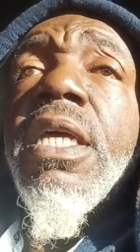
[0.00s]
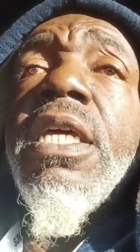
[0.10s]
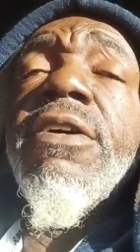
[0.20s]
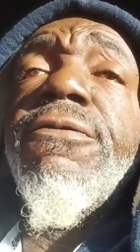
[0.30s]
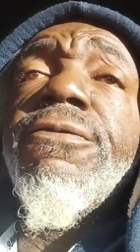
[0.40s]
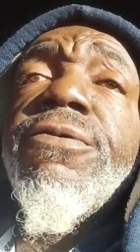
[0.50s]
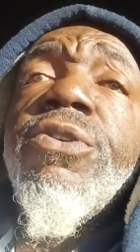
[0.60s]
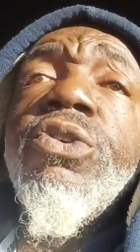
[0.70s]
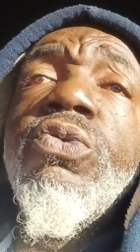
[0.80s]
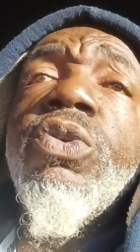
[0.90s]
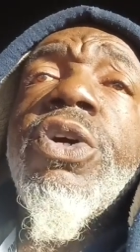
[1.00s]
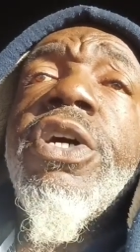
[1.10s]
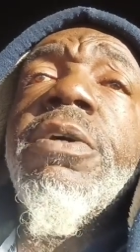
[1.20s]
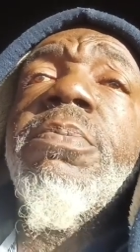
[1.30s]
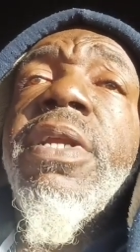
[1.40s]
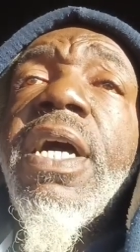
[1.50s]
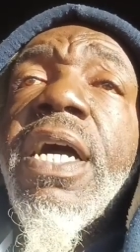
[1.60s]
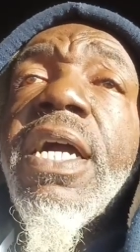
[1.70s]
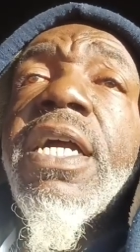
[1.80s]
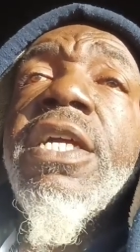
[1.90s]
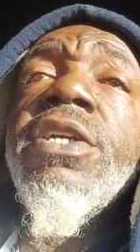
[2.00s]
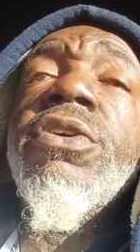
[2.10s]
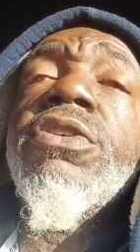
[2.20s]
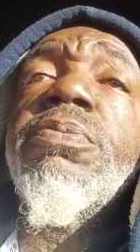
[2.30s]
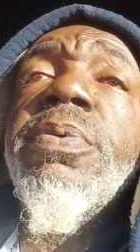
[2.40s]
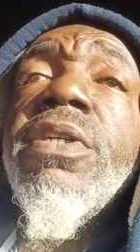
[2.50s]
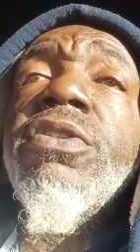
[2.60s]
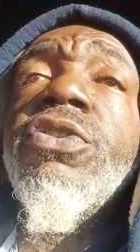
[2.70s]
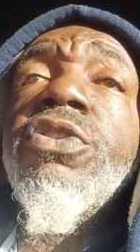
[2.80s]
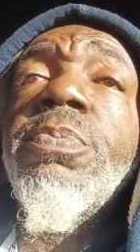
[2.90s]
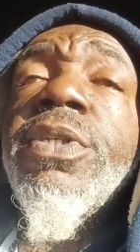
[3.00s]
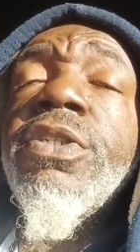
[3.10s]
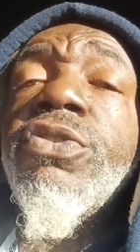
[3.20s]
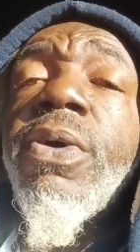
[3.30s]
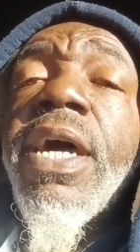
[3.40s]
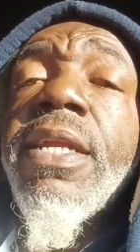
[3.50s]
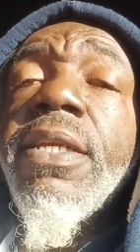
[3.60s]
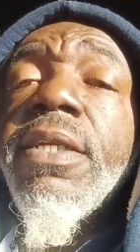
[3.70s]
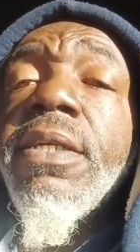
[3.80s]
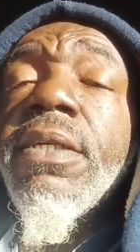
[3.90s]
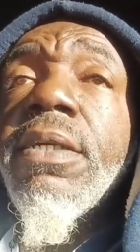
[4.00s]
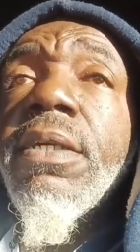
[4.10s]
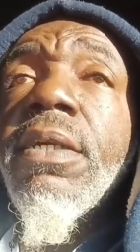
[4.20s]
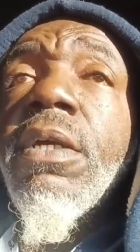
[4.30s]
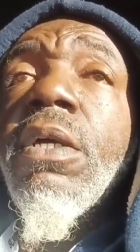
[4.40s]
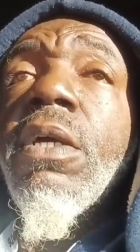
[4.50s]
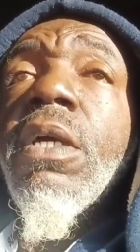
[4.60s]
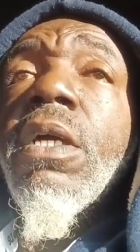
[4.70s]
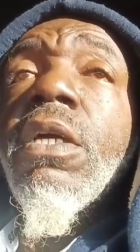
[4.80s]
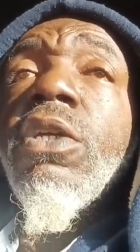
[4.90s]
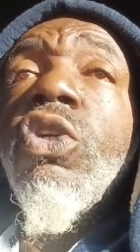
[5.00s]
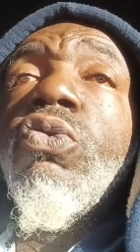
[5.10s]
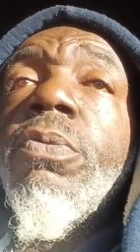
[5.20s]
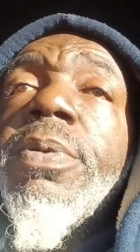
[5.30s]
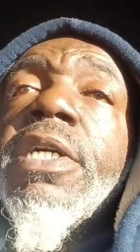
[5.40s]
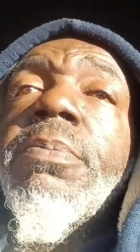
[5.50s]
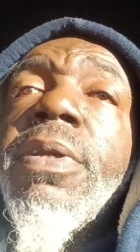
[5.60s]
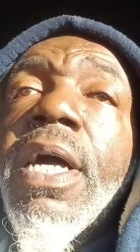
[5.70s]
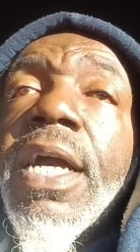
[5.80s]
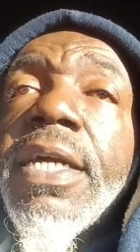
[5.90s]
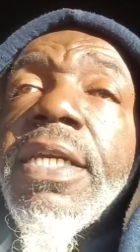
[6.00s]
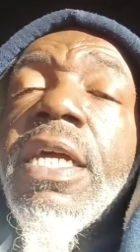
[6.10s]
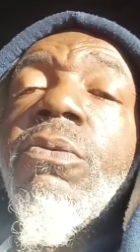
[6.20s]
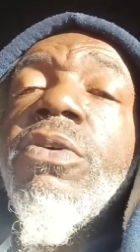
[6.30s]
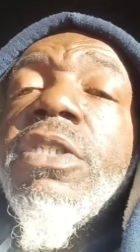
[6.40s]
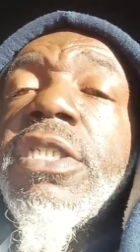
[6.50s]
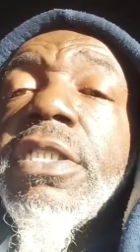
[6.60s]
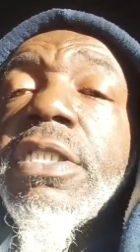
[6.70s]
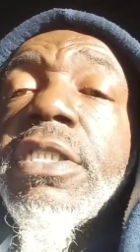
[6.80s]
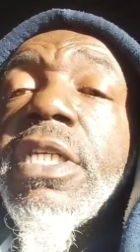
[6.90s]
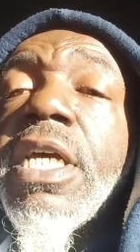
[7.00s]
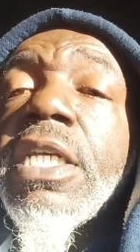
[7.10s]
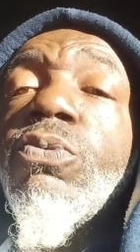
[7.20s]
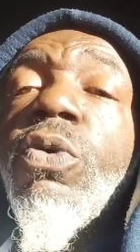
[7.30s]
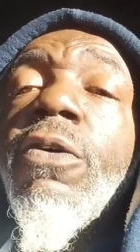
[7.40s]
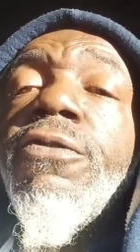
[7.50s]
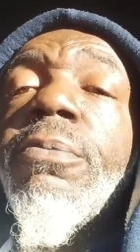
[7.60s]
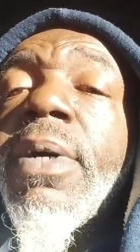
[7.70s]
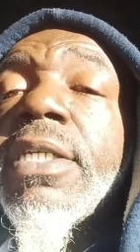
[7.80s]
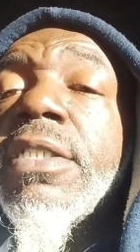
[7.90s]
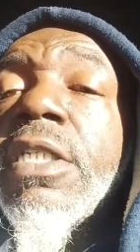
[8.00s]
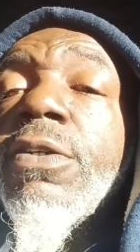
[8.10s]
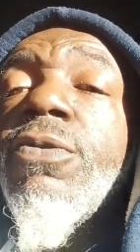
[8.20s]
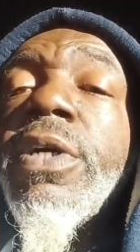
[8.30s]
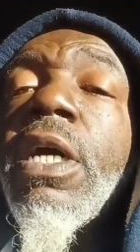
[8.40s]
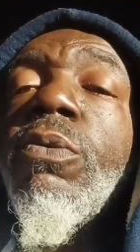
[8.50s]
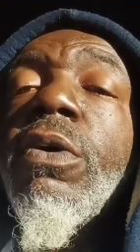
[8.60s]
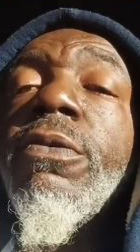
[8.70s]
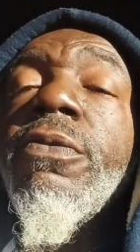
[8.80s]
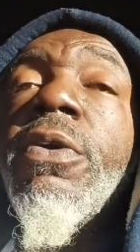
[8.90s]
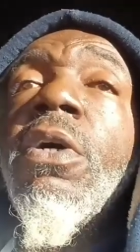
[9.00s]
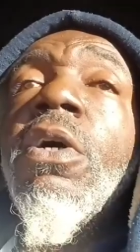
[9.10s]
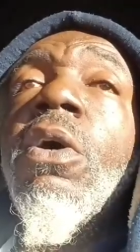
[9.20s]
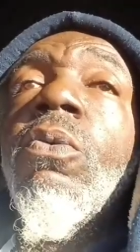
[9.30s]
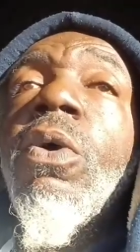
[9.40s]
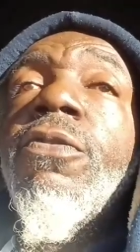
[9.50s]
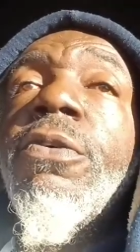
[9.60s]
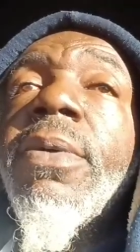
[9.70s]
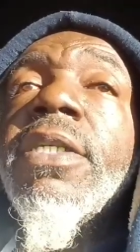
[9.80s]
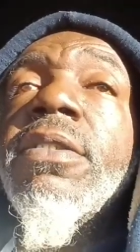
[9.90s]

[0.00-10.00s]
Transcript: If you were applying your spirituality, you will be applying that when Jesus says, want for myself what I want for my